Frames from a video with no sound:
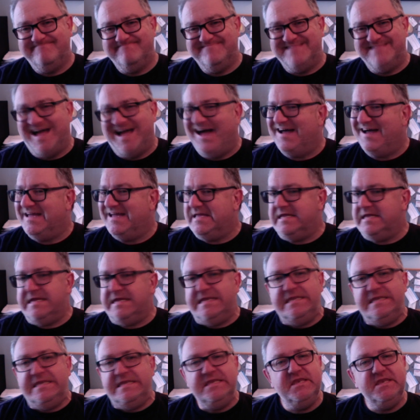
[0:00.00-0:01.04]
I
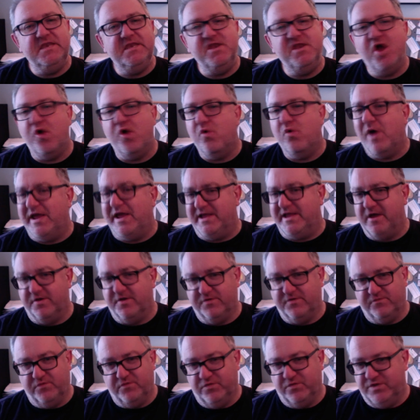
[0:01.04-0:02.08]
know I can't
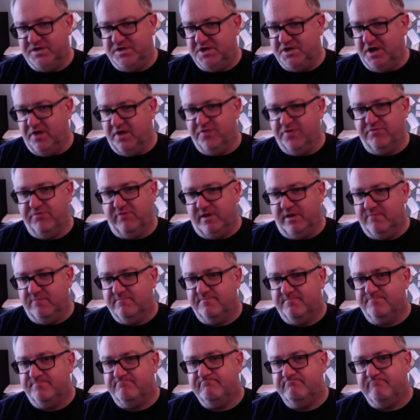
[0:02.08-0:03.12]
afford the GR3.
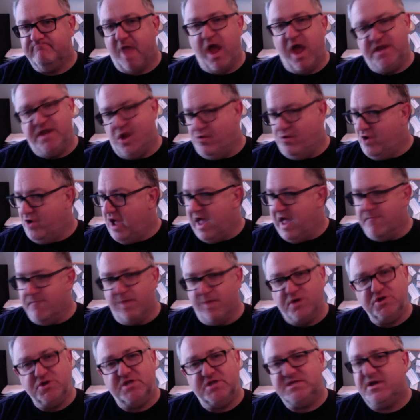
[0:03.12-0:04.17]
I don't know how
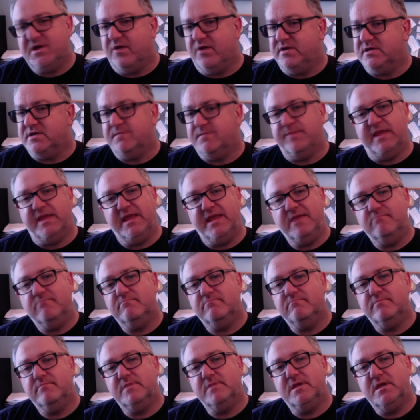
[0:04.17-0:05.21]
much it's going to be,
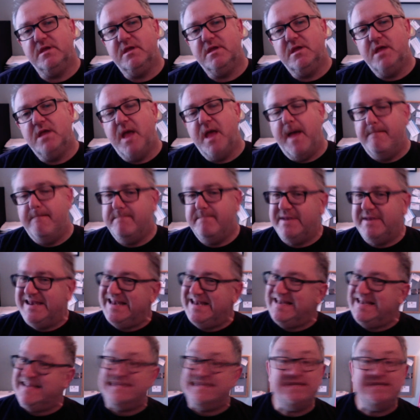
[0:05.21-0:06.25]
but it
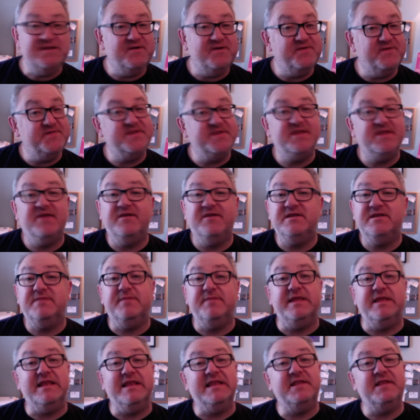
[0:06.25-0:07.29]
is not going to be
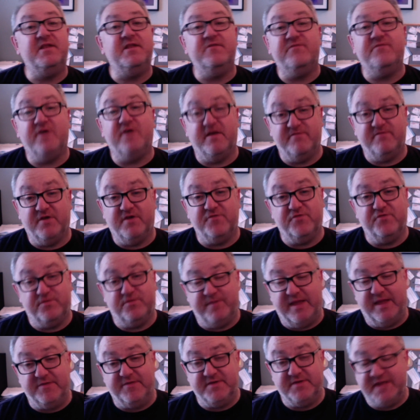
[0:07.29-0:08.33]
a little £500
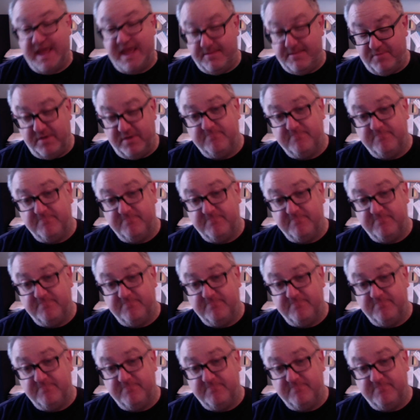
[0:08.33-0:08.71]
camera.